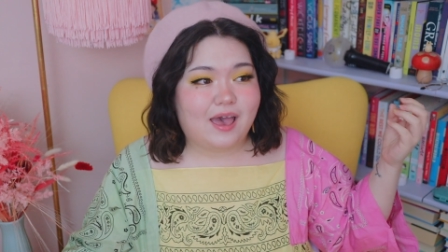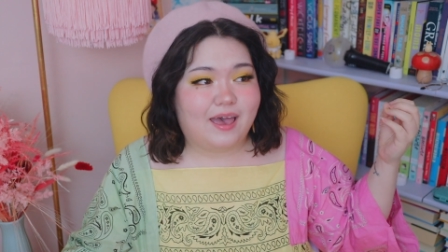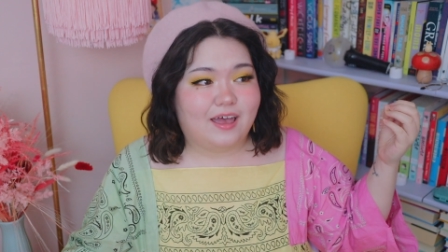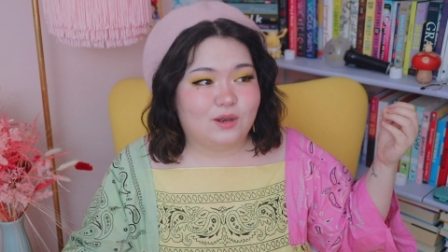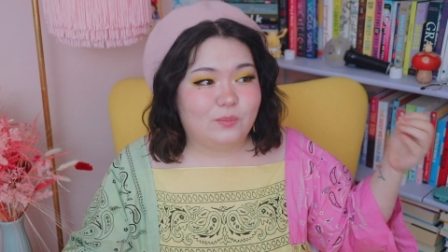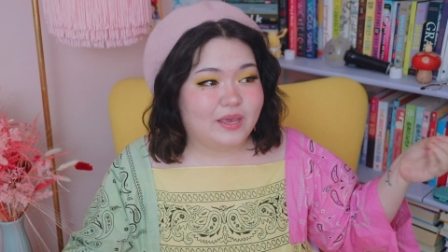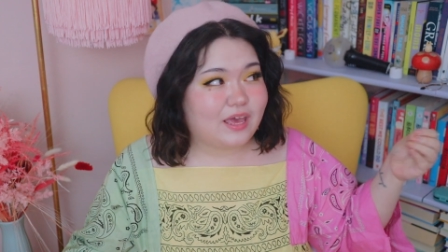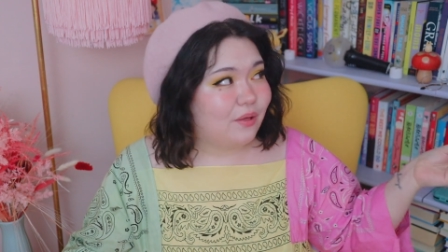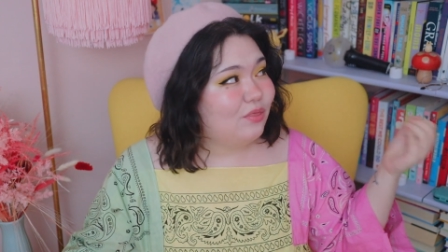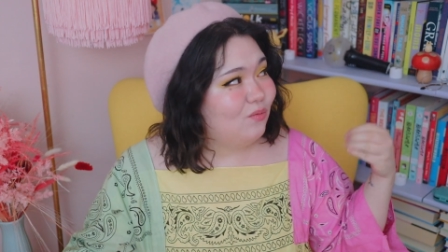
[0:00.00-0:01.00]
and pick
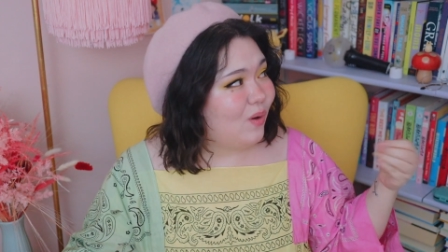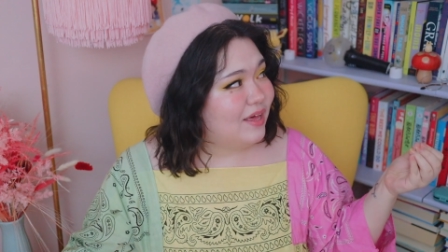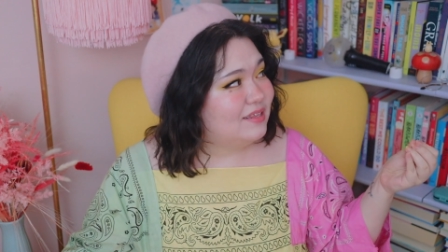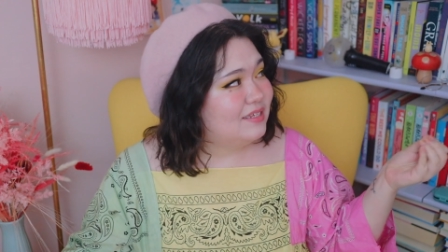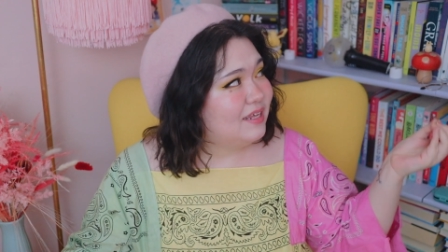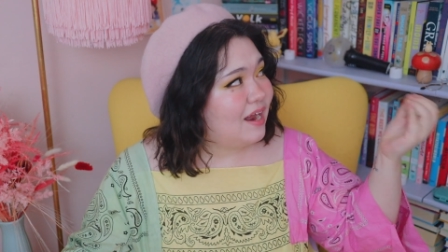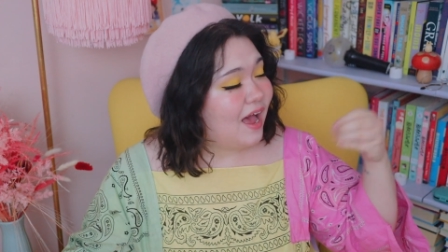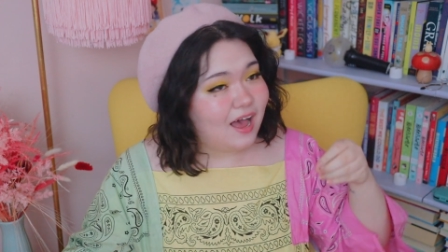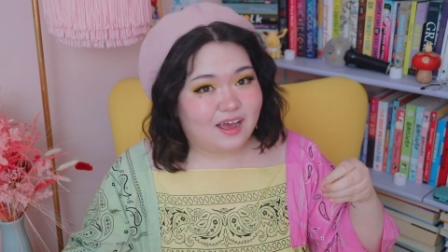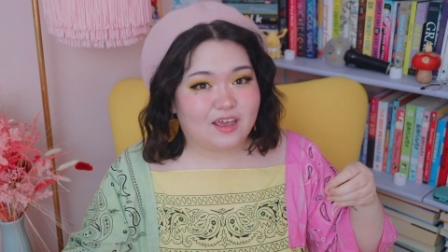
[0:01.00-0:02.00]
out the ones that
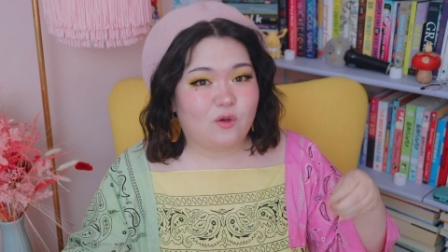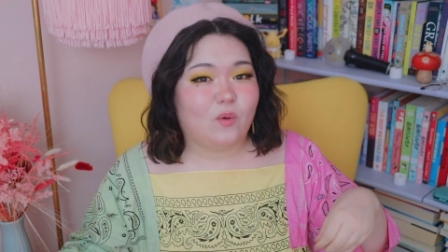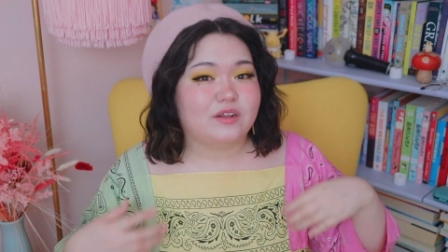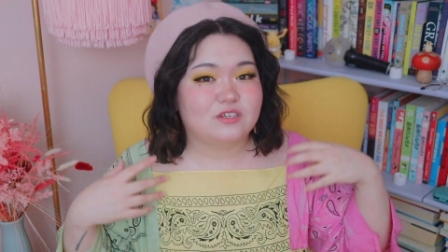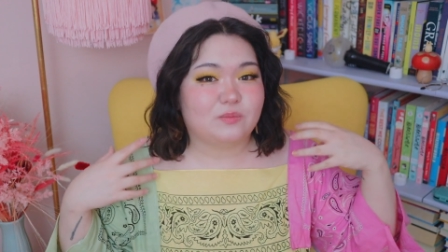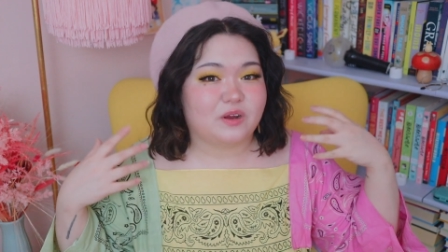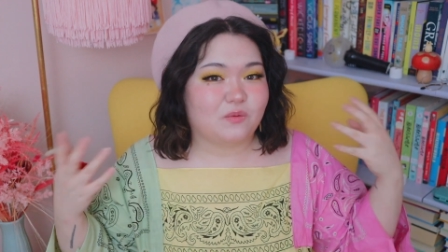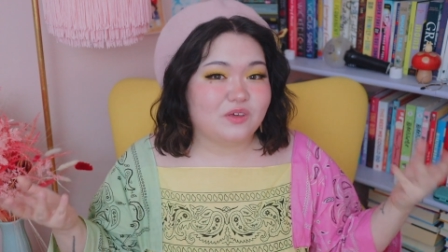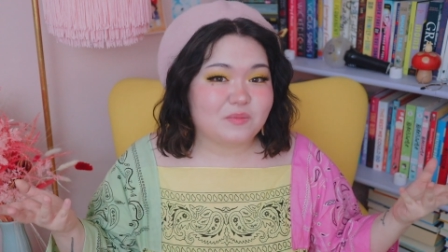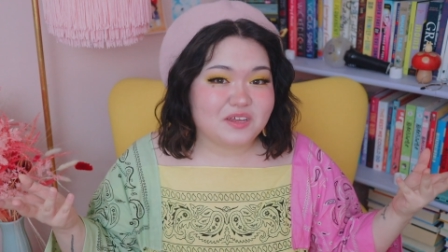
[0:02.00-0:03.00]
I want to bring
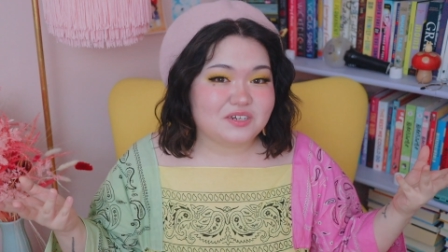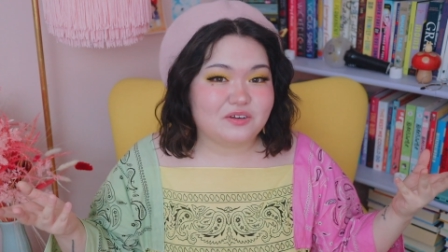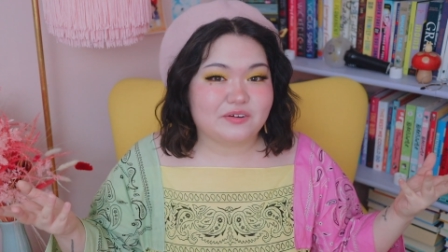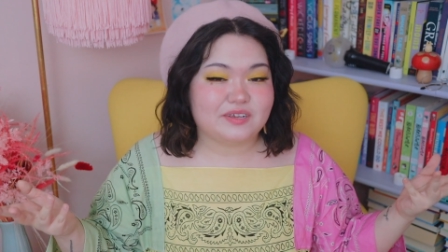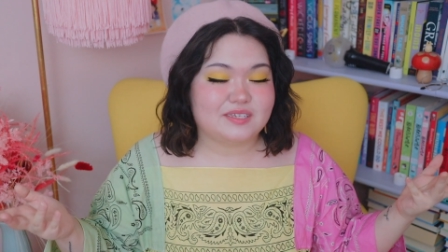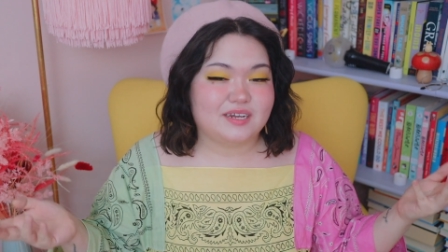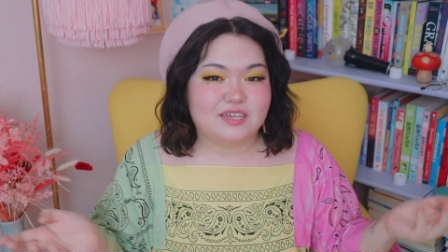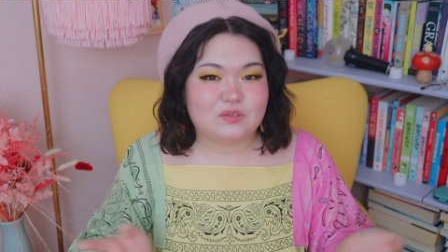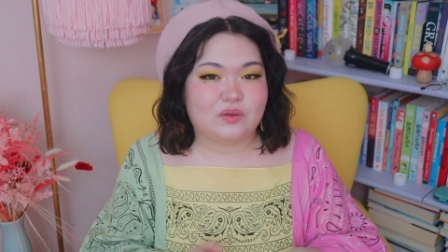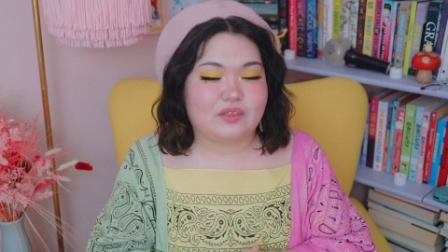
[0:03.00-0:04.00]
with me to New York
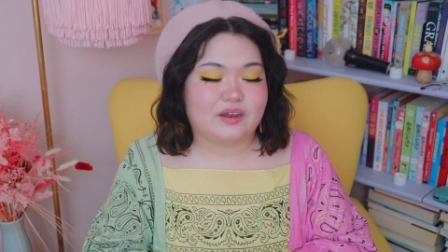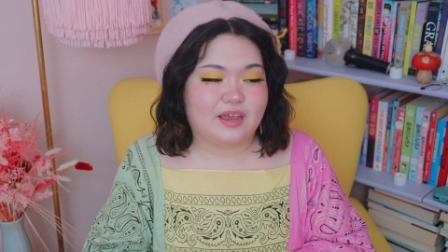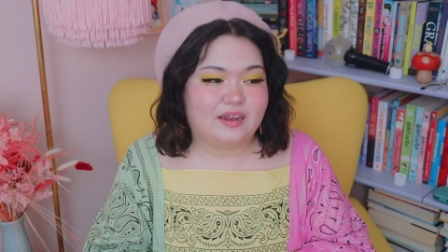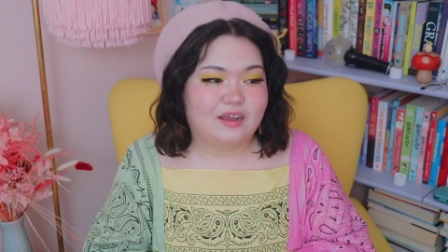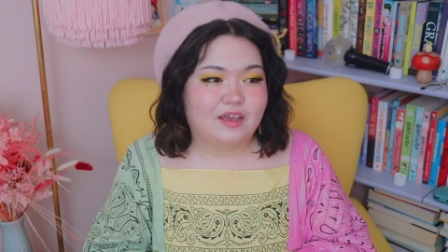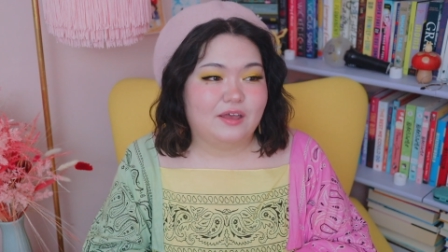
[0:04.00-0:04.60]
City. So I thought I'd